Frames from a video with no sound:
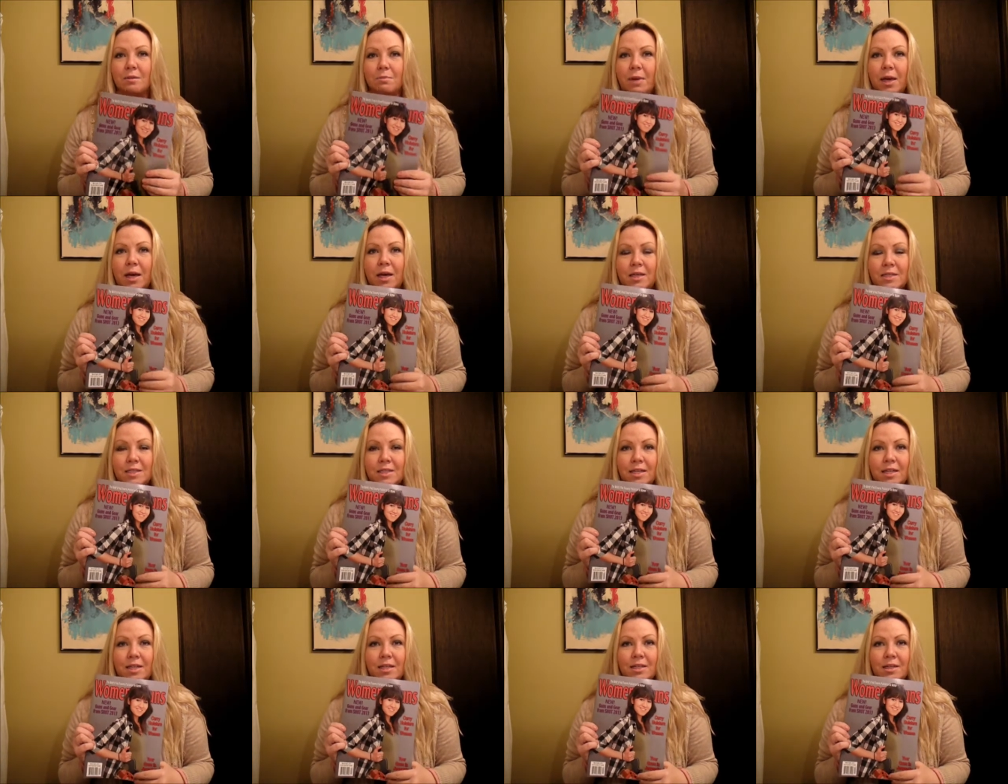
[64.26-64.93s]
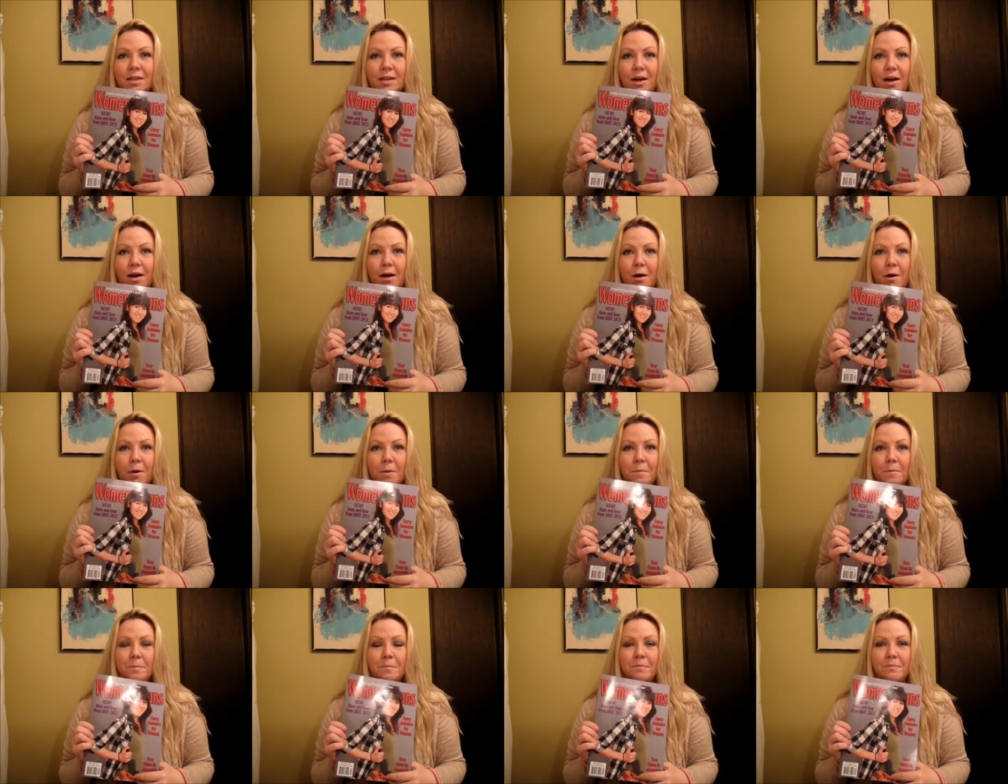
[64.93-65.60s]
magazine
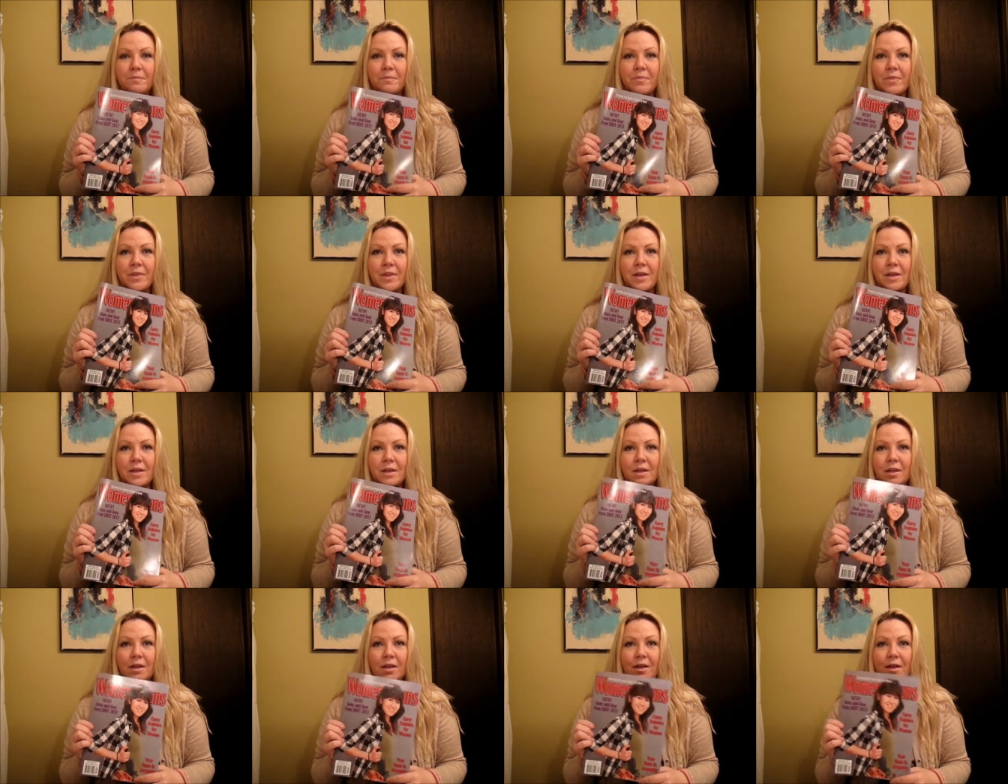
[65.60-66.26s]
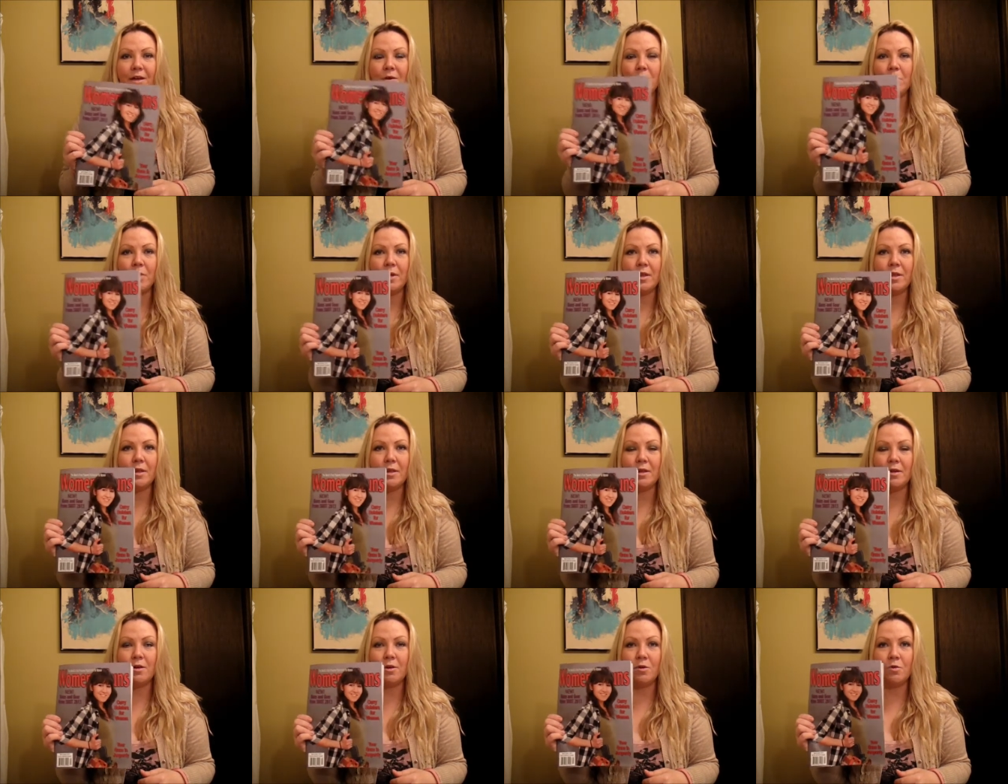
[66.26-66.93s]
um, with
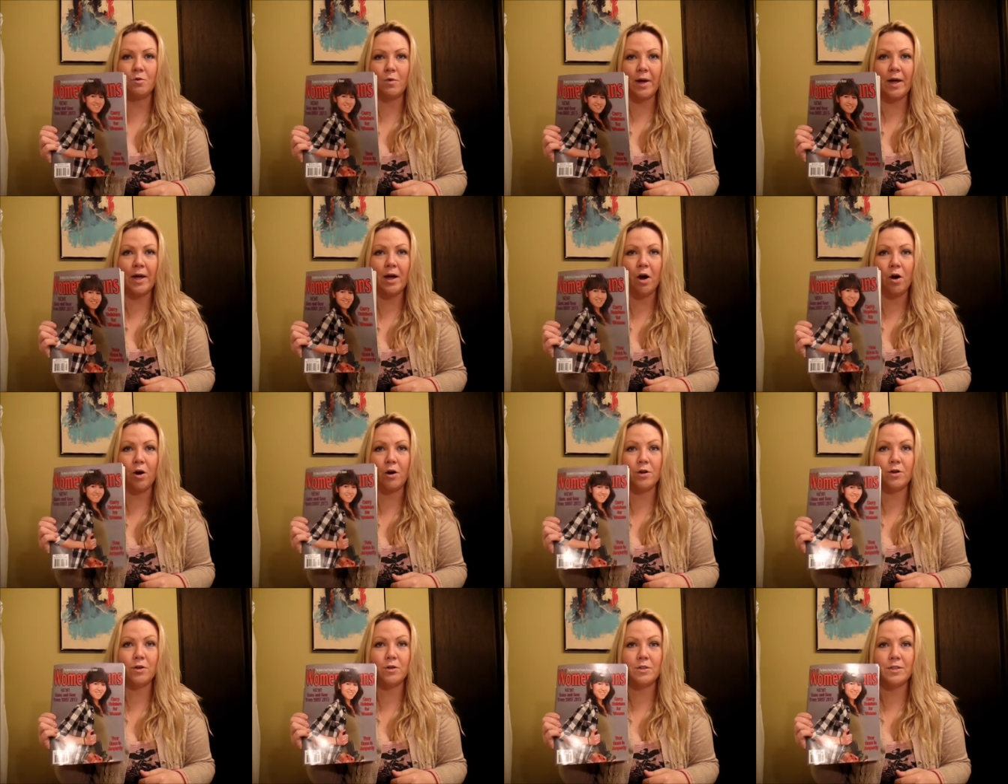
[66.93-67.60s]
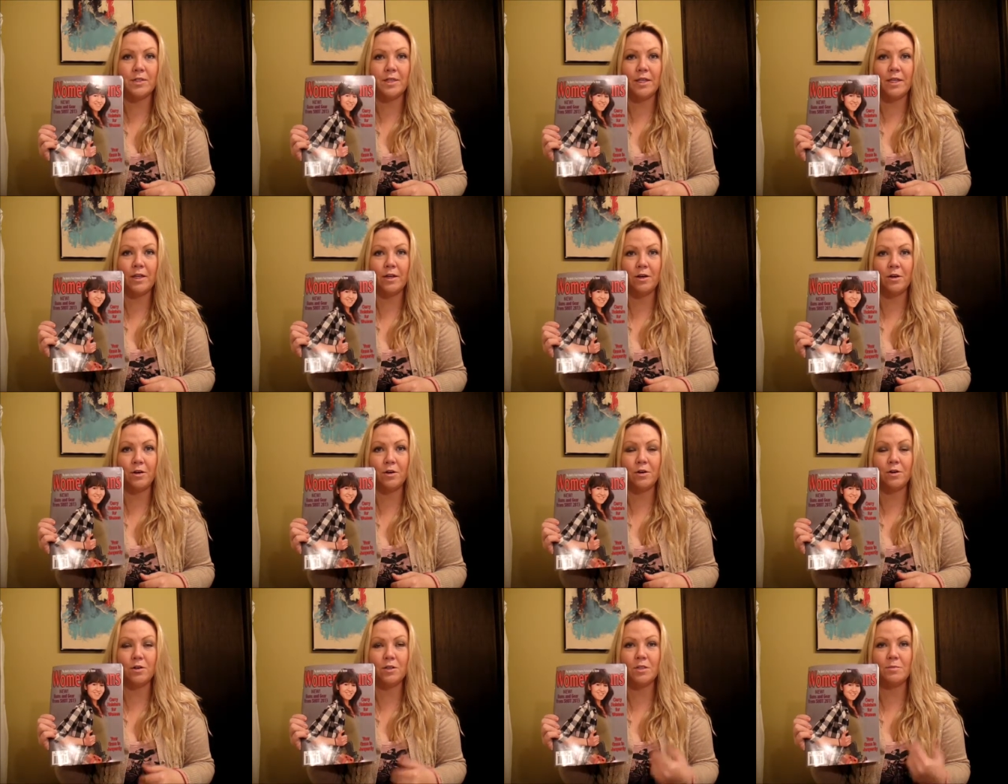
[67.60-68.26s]
great articles in
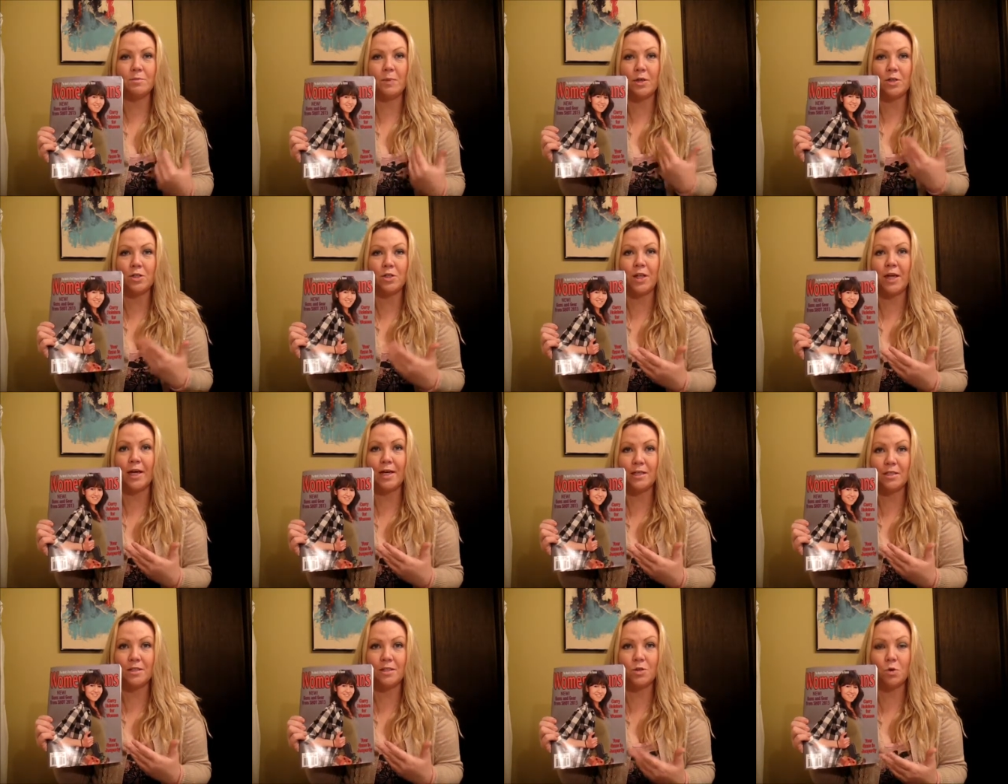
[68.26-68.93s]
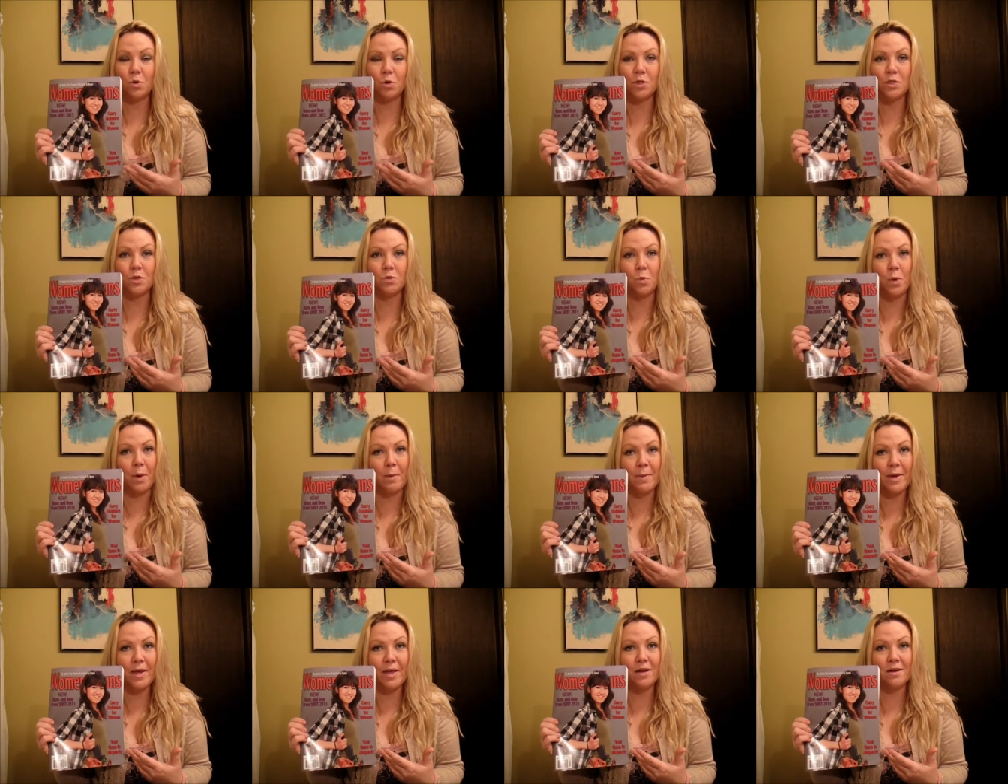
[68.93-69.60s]
here specialized towards
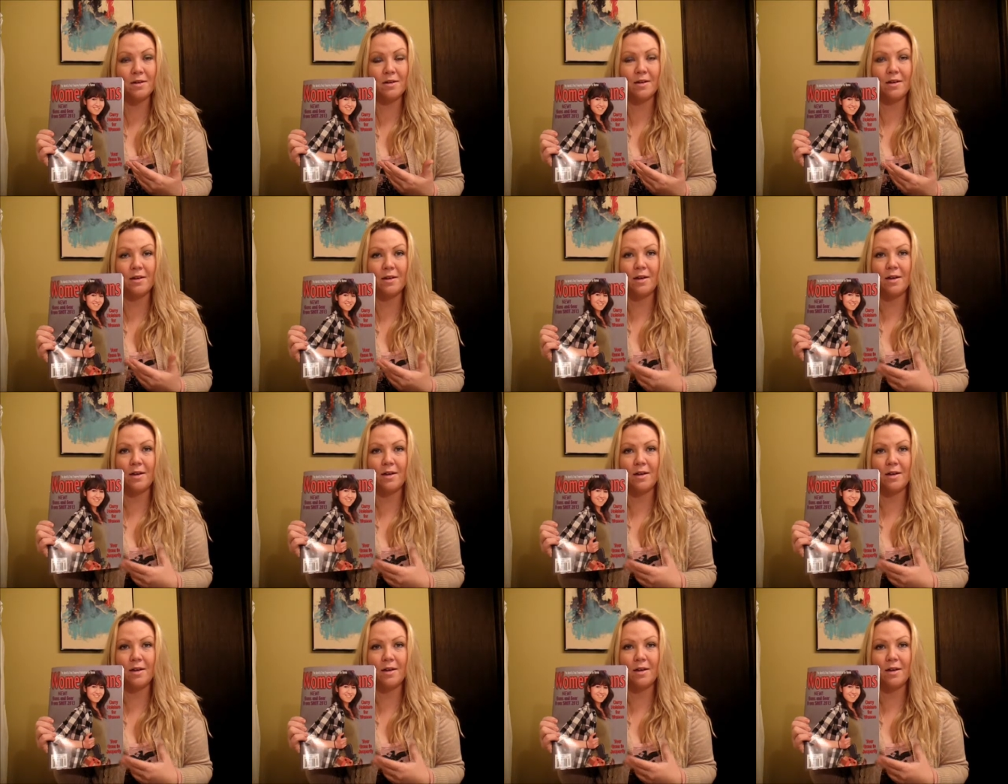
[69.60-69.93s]
women.